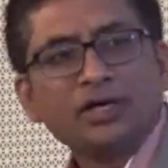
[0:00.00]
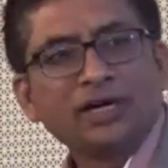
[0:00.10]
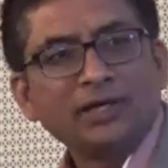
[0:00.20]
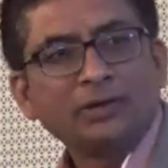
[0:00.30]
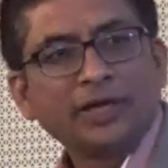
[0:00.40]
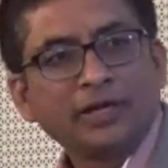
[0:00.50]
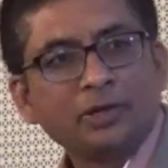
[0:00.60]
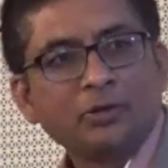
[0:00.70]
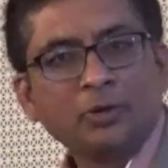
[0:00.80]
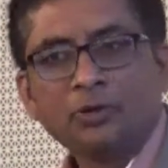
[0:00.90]
Glad to get to
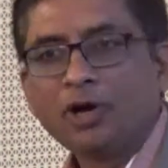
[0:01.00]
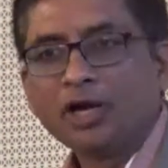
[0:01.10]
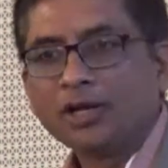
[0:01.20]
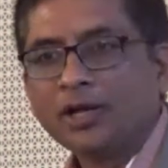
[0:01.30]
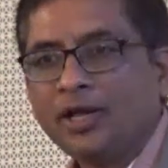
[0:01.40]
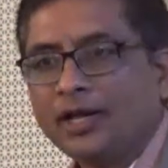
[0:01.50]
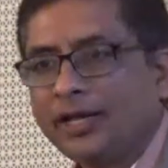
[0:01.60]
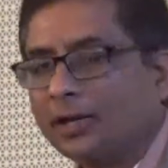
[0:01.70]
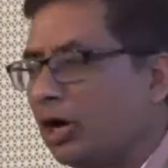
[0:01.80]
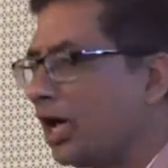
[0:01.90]
know you all.
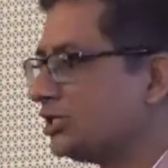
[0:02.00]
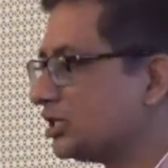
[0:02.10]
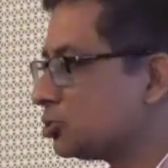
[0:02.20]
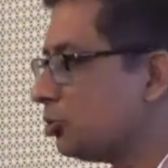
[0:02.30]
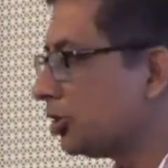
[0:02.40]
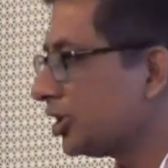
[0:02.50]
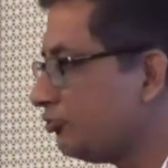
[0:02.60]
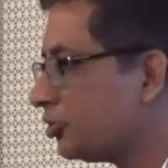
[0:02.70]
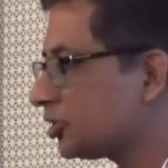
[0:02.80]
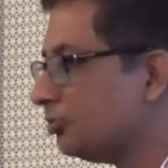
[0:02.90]
I just want to
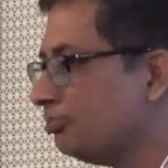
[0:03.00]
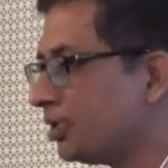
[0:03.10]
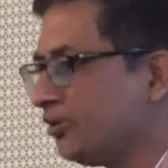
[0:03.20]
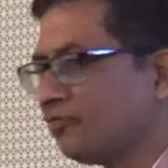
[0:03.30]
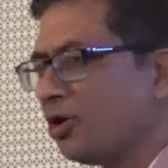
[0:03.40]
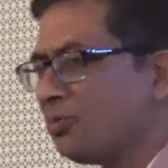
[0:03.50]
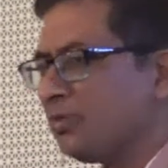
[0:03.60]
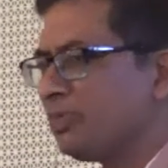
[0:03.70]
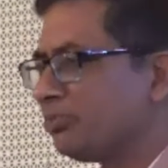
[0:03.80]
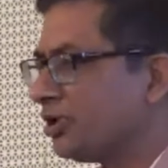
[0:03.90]
give you some brief. How many
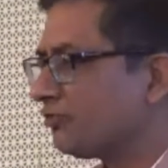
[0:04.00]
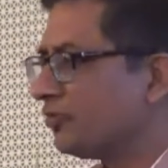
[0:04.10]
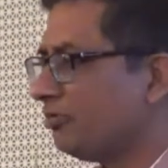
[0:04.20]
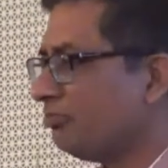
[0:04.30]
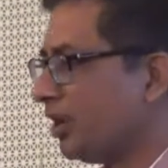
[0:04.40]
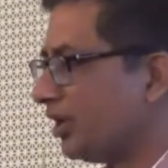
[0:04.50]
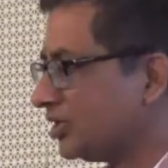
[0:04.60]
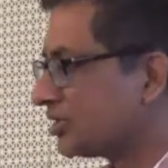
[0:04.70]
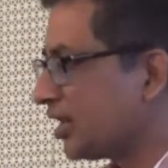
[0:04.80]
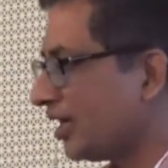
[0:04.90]
people are from
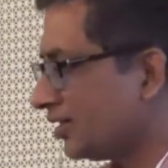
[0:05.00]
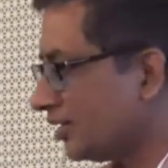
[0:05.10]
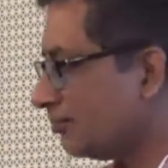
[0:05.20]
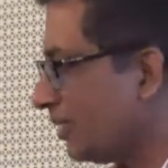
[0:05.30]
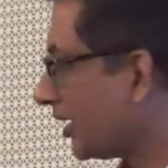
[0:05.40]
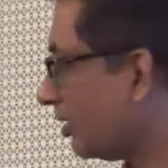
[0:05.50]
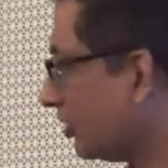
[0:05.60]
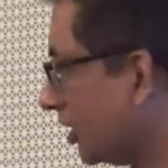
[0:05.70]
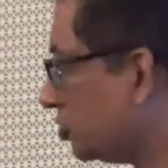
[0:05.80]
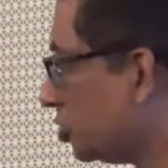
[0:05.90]
Israel background
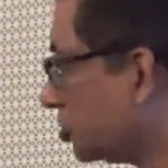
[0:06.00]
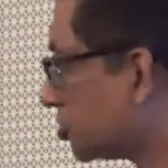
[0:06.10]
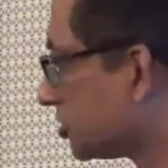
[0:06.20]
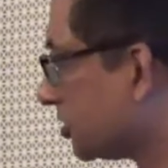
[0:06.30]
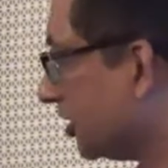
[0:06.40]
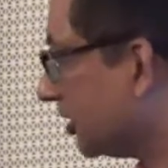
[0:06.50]
here? Jews?